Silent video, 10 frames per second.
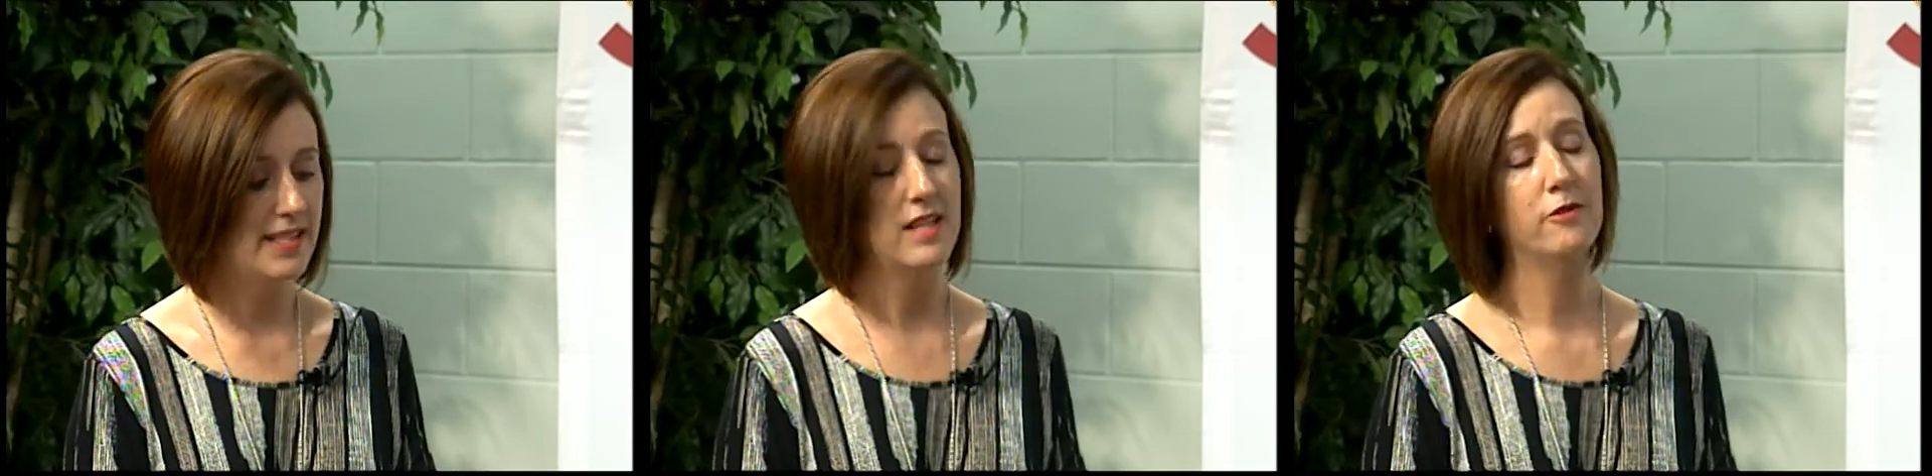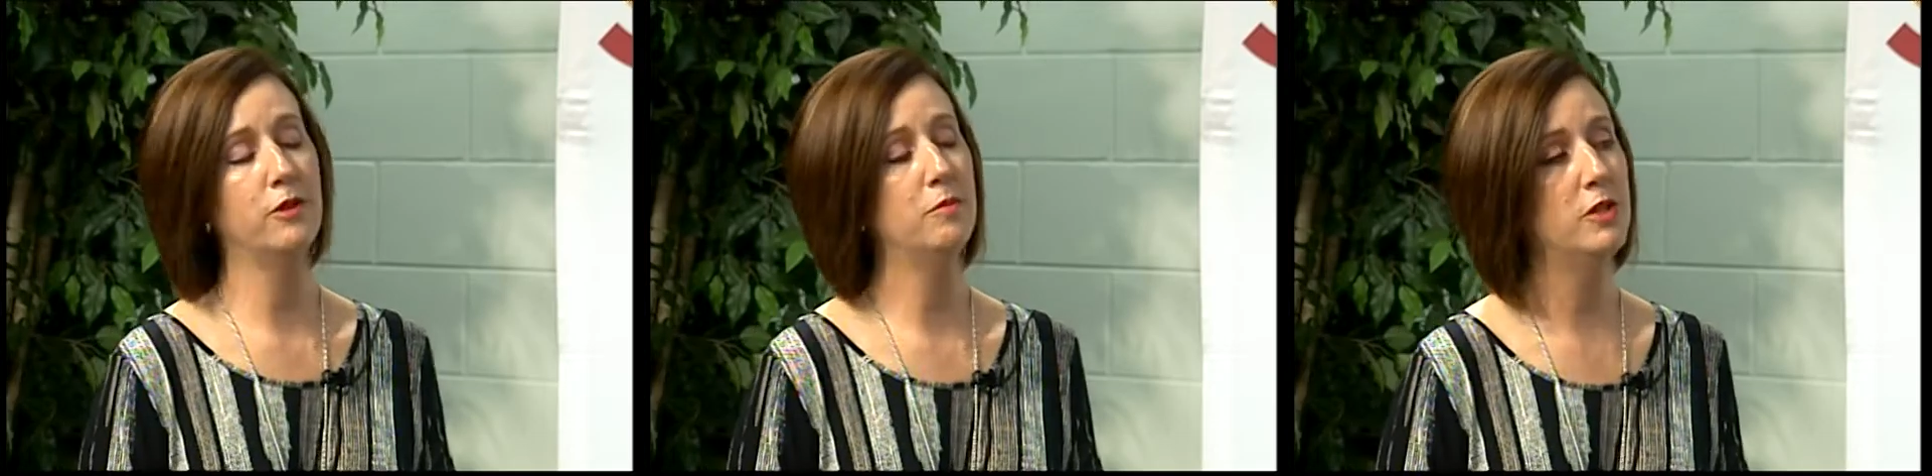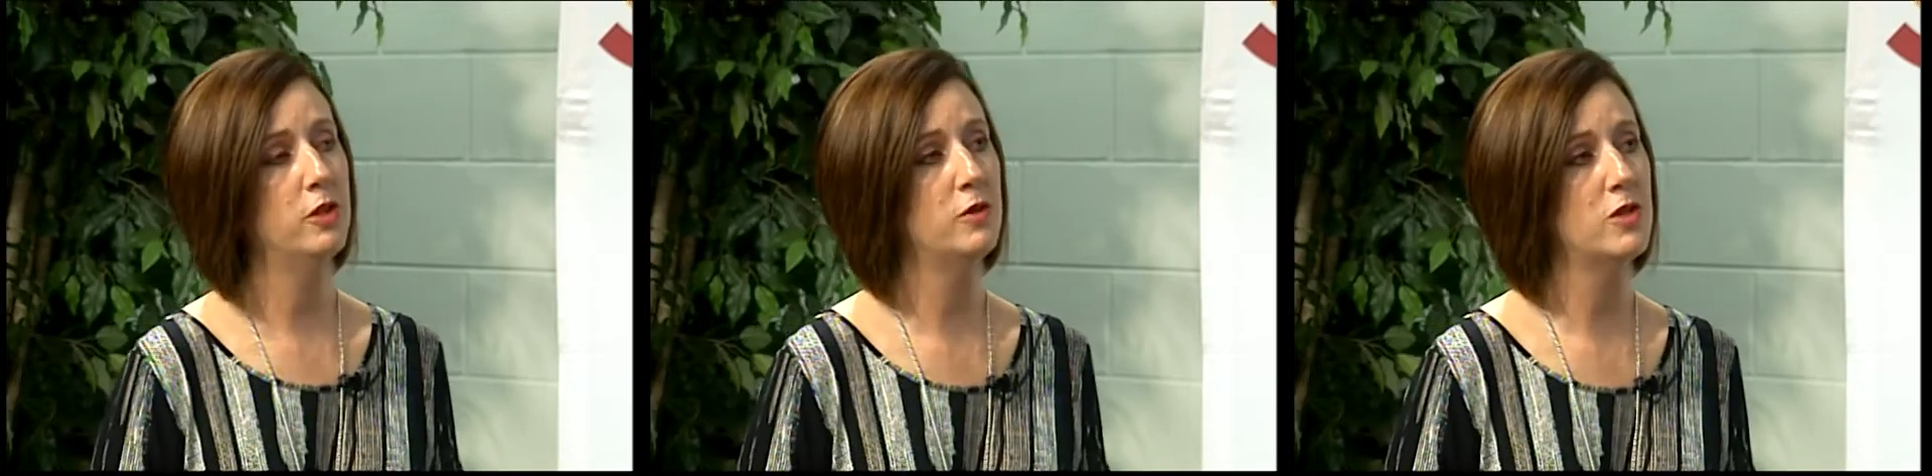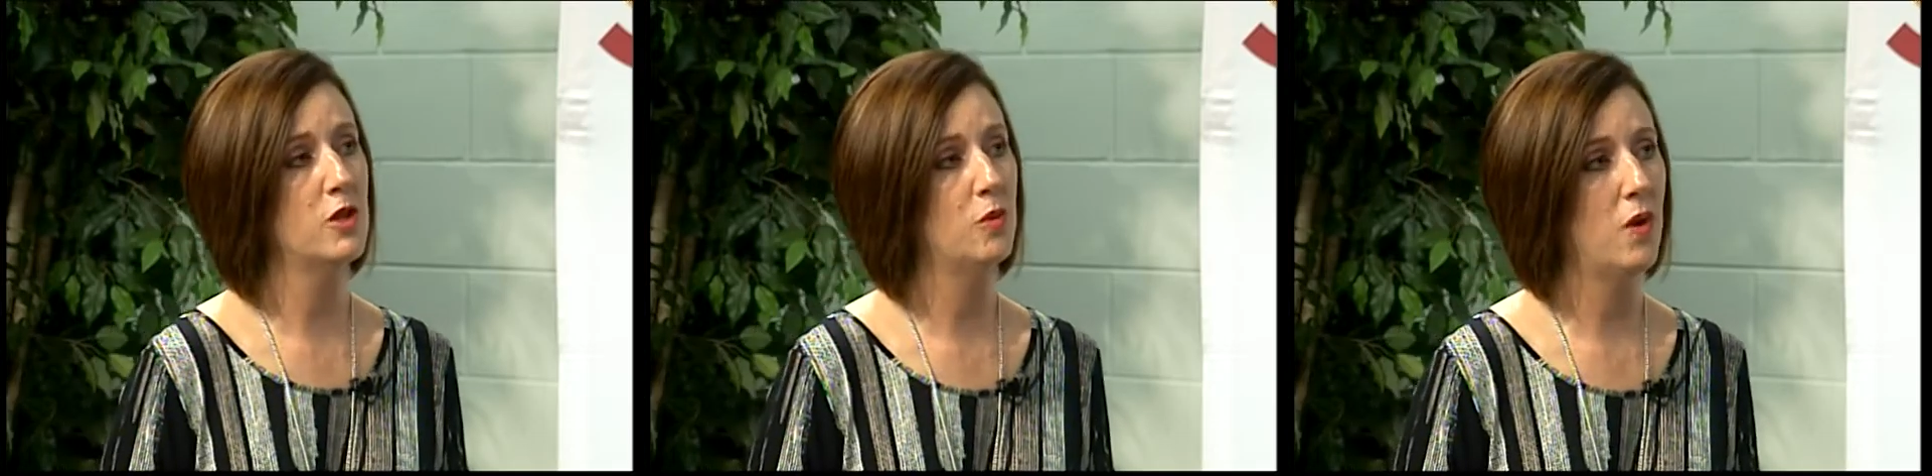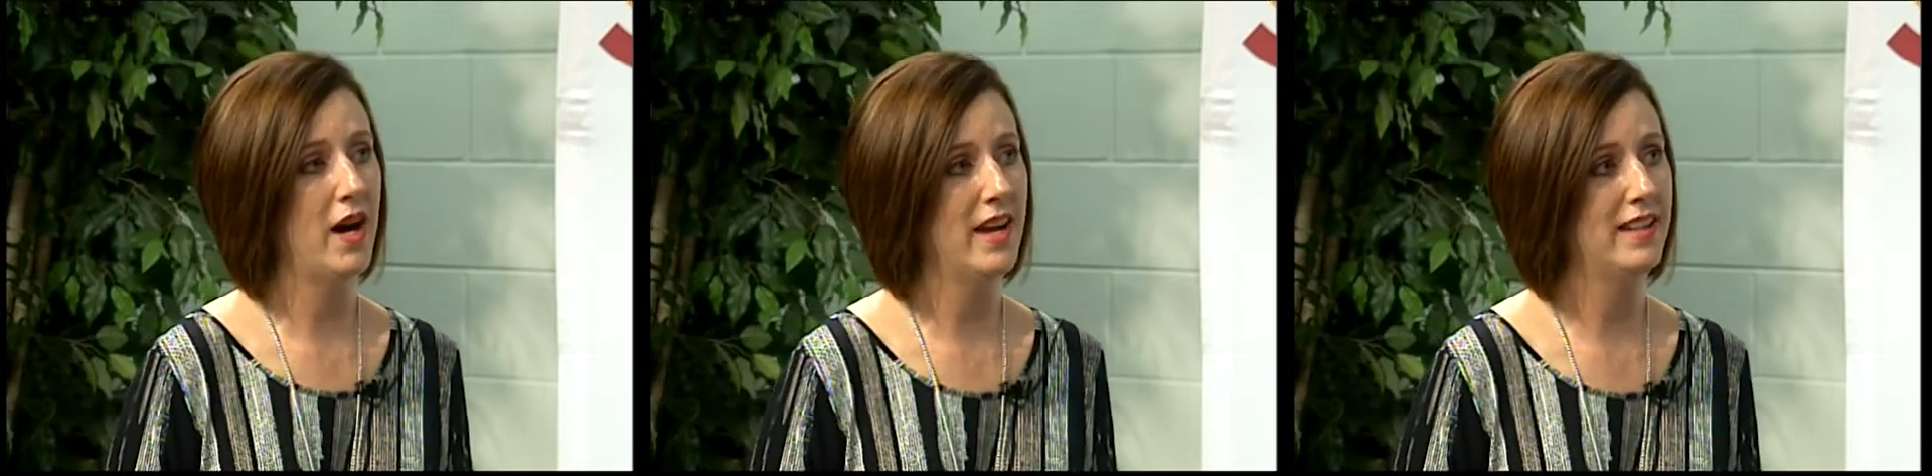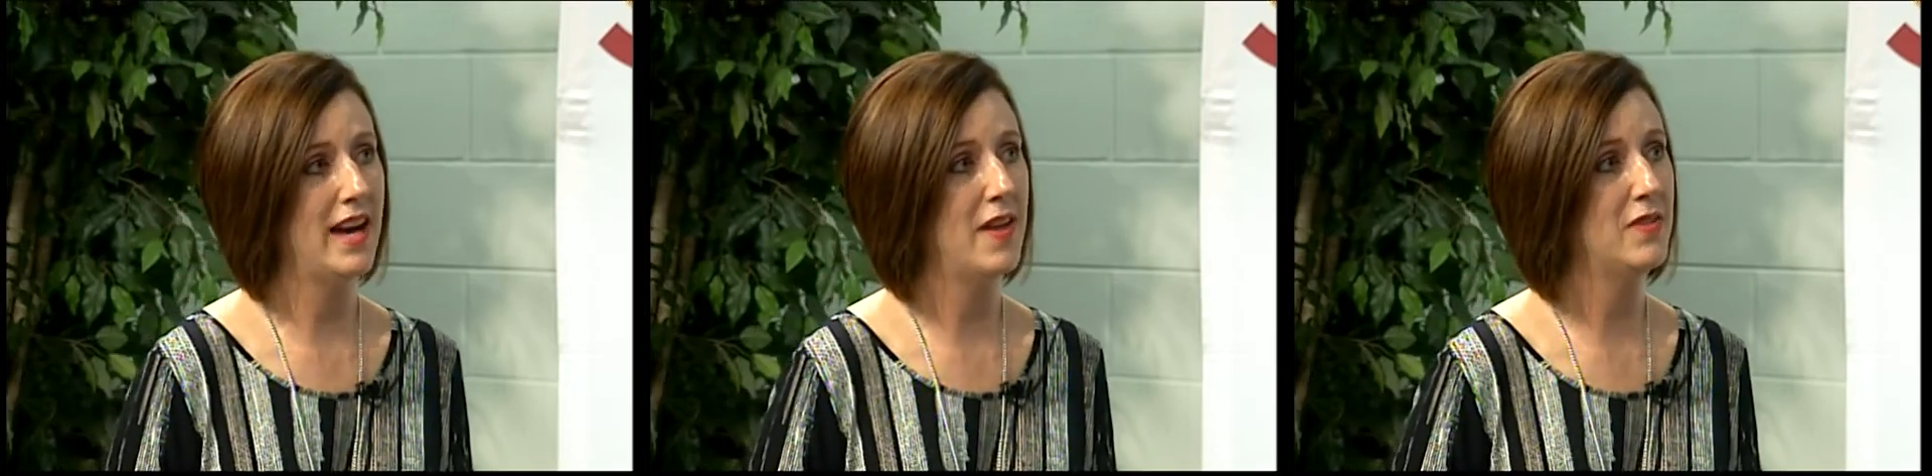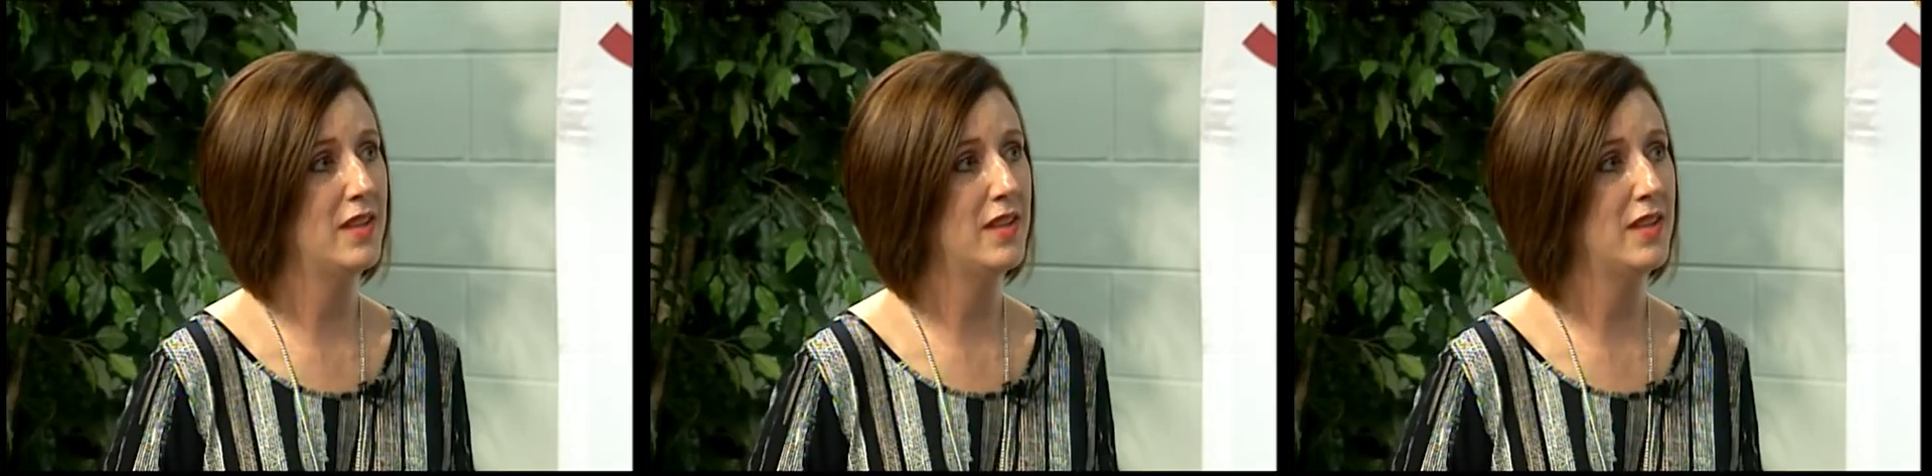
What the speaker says: from noon to 1 at the